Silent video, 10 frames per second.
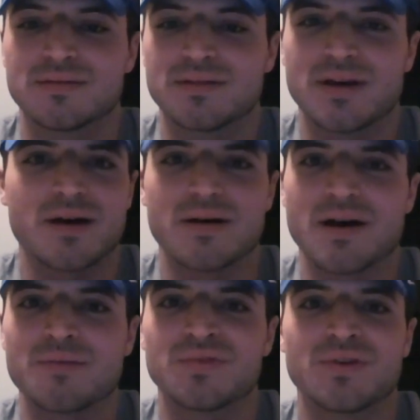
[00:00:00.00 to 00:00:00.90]

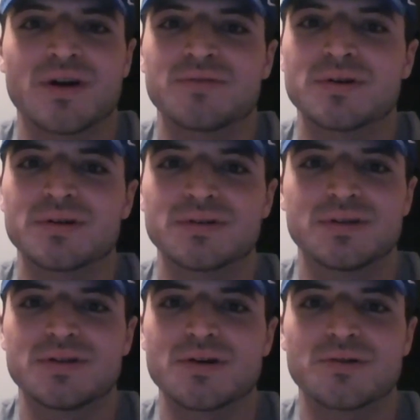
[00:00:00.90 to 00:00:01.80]
I'm forever,
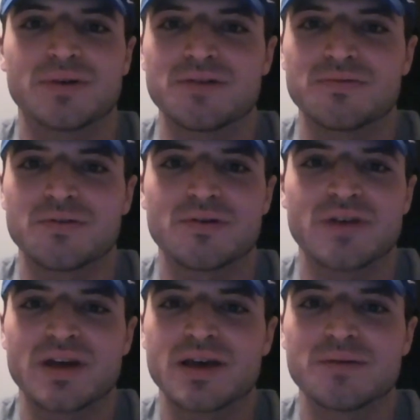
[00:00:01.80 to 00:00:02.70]
you know, grateful
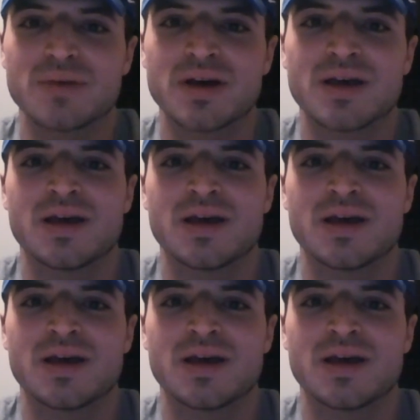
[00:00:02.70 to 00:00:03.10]
of him.